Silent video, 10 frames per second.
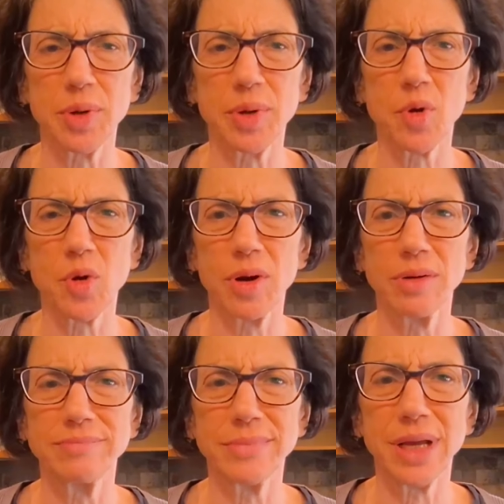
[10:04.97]
on the Supreme
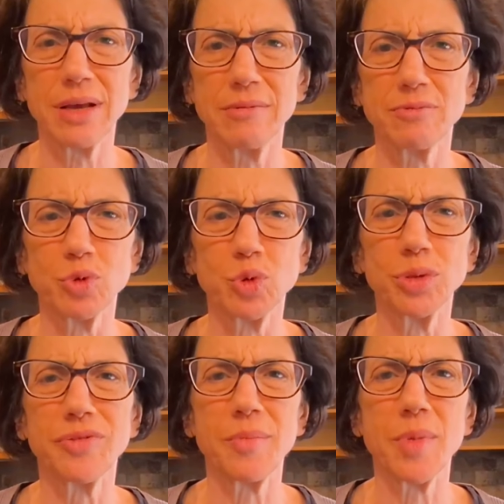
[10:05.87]
Court have
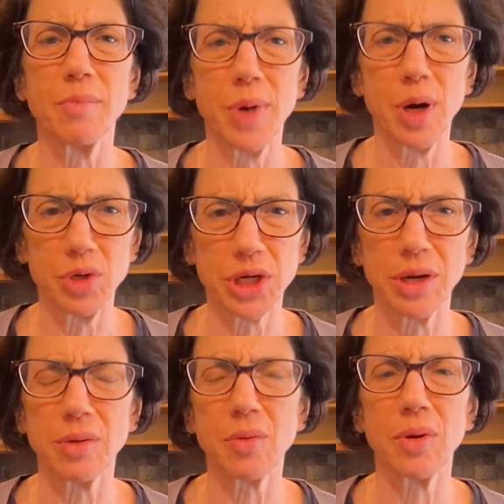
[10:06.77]
ruled from
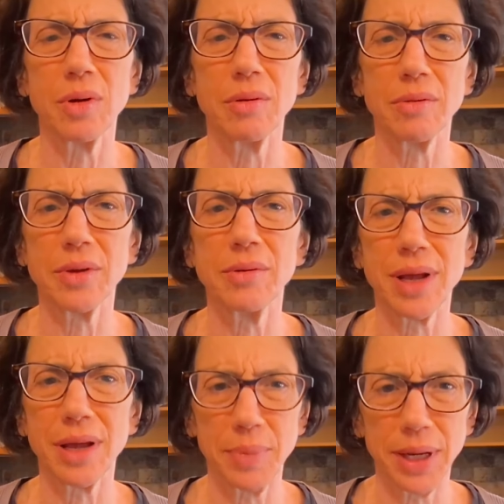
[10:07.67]
emotion, or
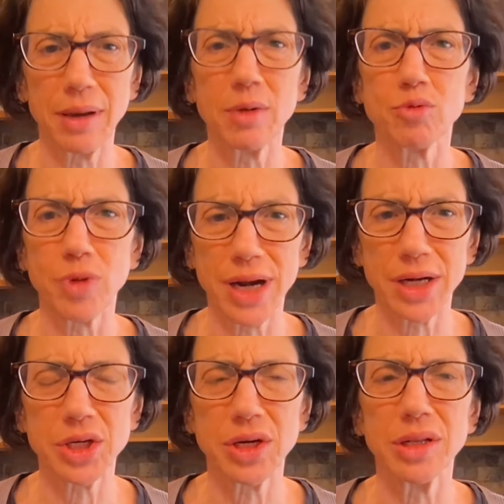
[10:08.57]
they're not being
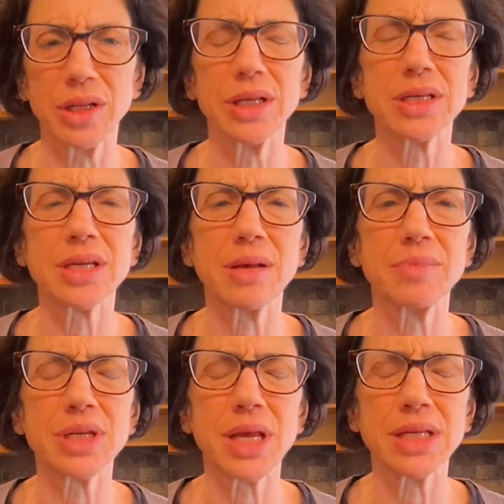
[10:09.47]
rational in
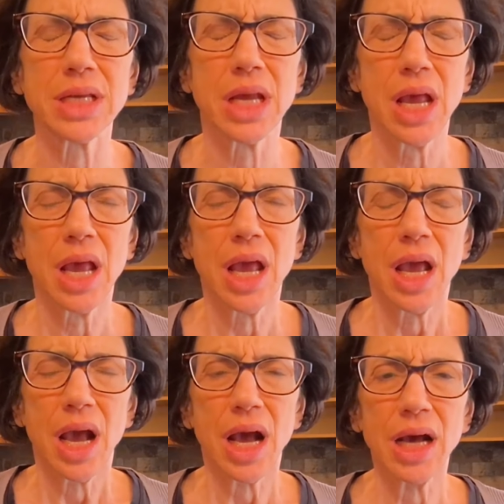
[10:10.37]
some sense.
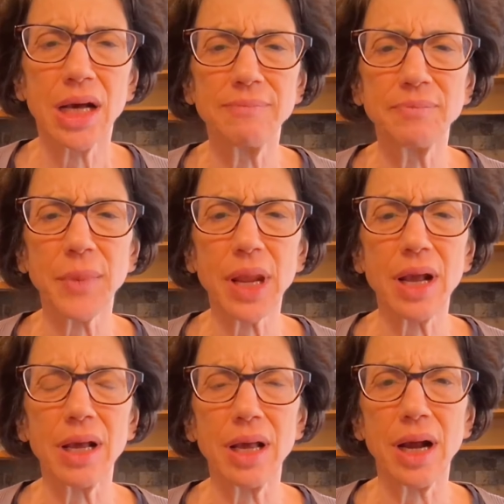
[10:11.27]
Um,
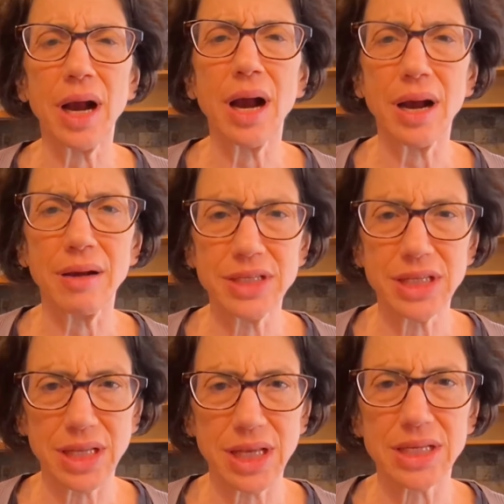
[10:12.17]

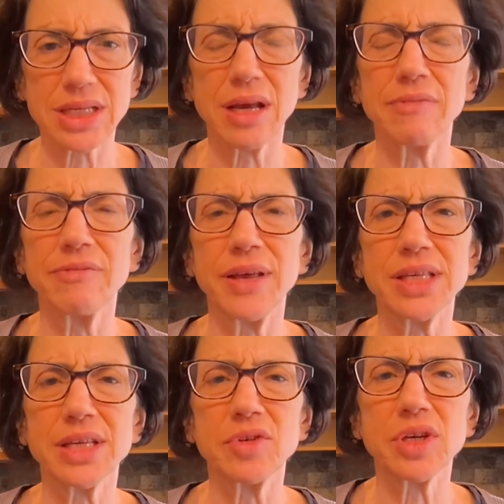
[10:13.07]
Obviously, that's
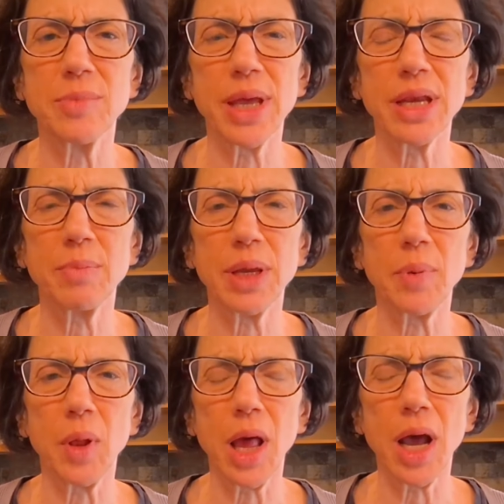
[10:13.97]
offensive to
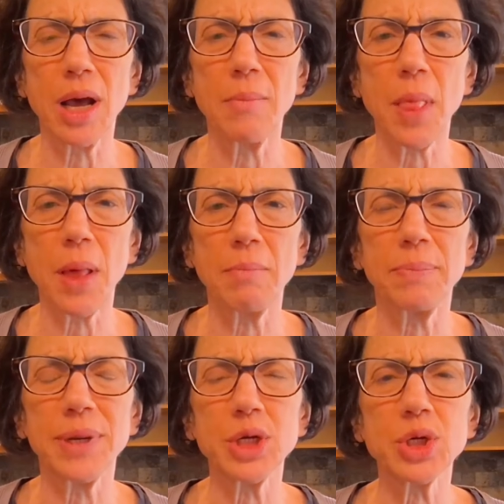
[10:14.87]
many people.
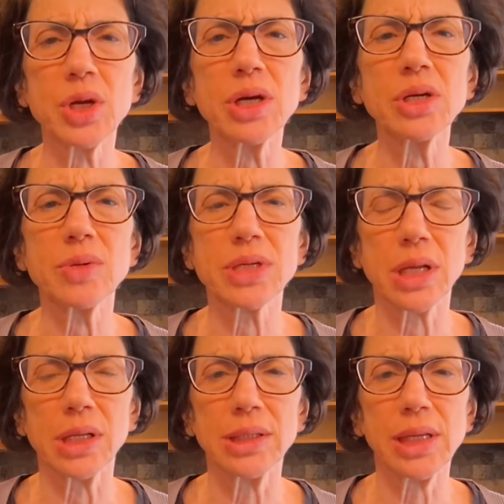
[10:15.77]
But talk
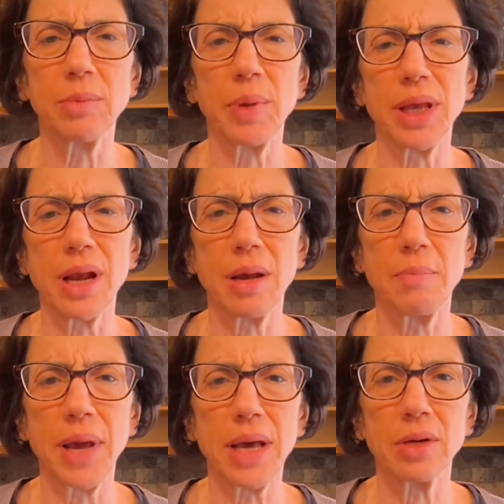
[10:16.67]
to us a little
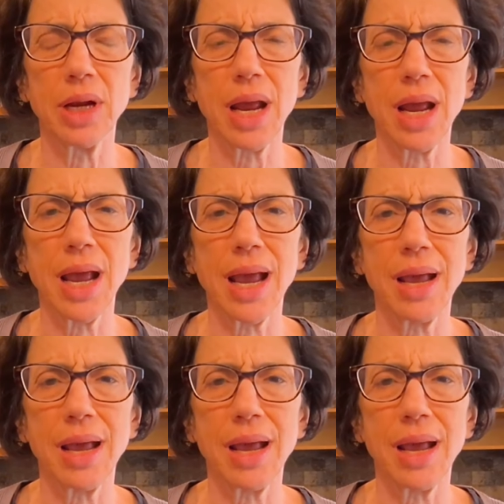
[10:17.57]
bit about